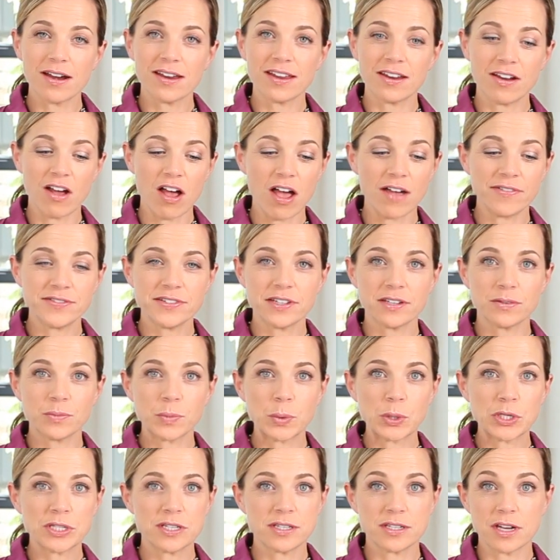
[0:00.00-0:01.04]
and often
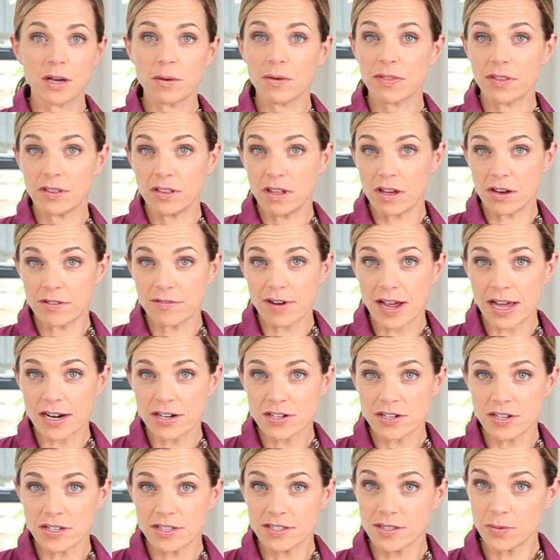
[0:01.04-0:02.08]
we're stuck with a lot of
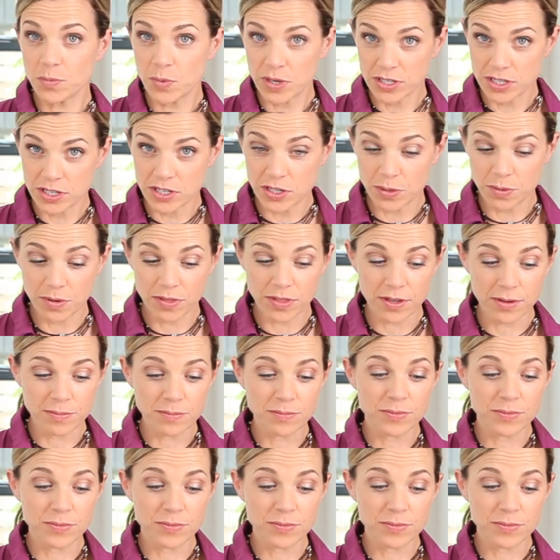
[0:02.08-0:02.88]
radishes and what to do with them.